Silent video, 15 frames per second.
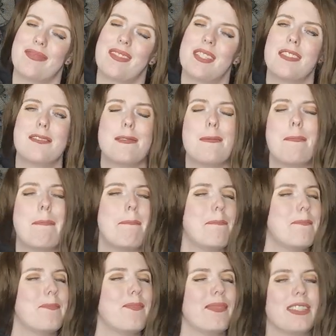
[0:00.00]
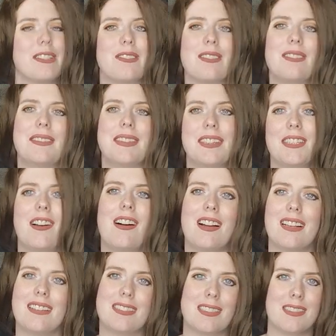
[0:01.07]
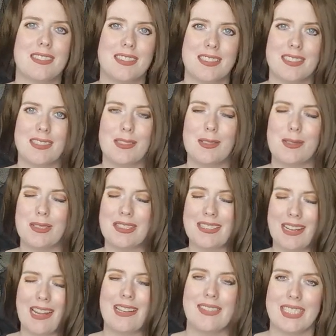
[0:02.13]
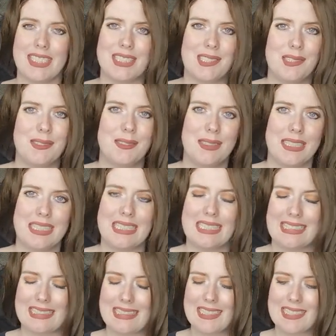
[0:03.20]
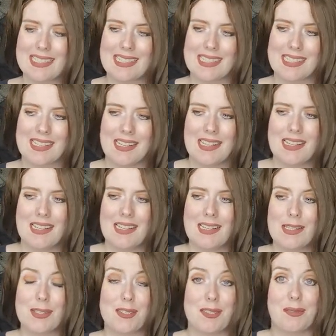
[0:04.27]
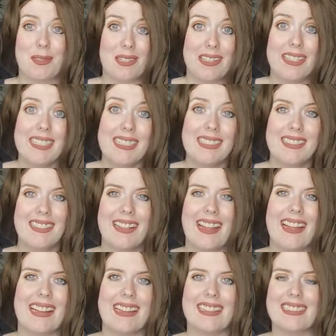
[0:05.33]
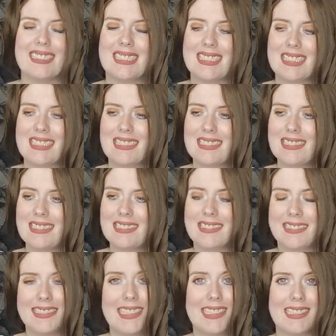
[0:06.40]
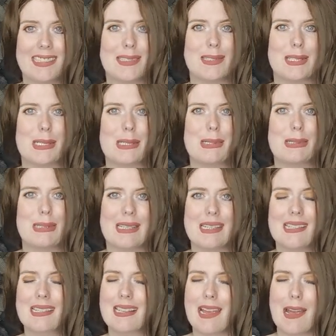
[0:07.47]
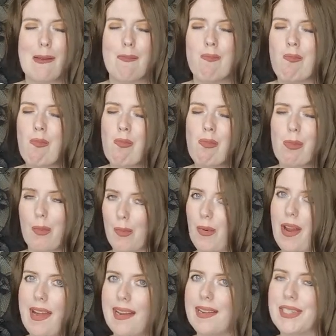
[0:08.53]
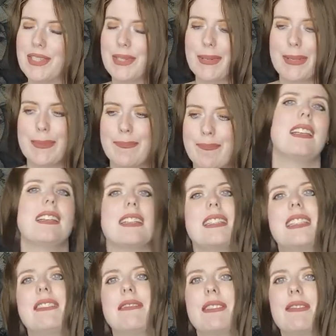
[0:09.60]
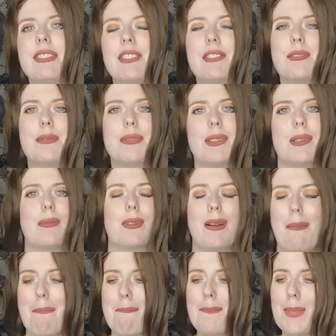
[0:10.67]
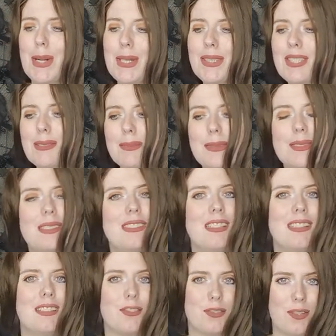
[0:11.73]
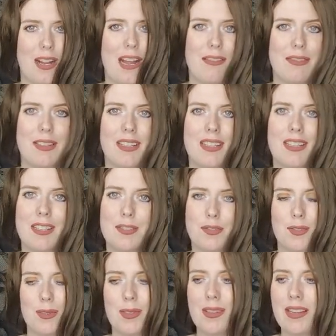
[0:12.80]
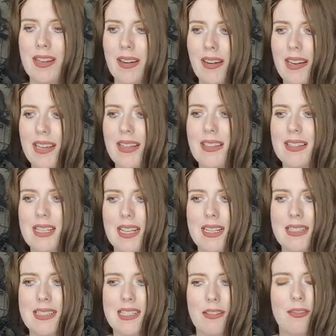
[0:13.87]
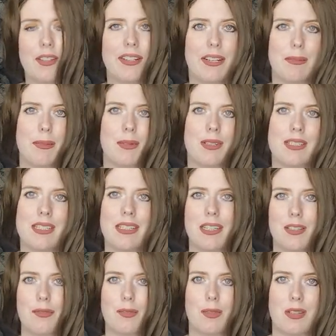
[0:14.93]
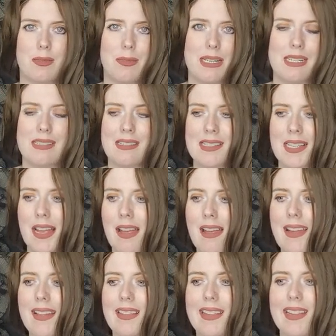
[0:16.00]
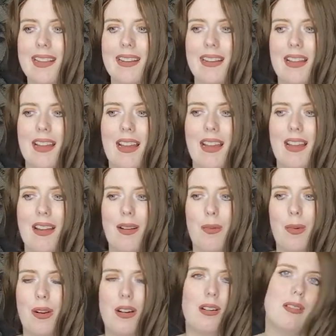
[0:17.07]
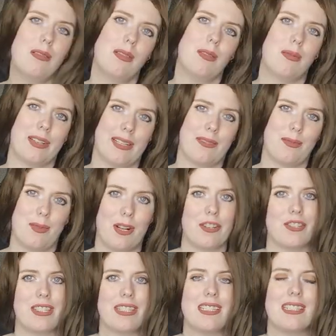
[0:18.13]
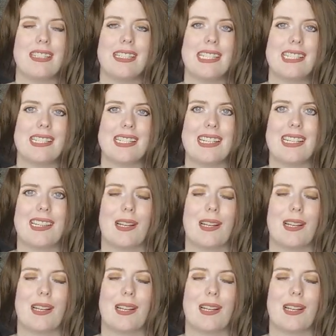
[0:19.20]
So there's a lot to dive into in this story, and yeah, so let's get right into it. In 1952, there were multiple traffic control areas and several airports and Air Force bases that were all around Washington, D.C.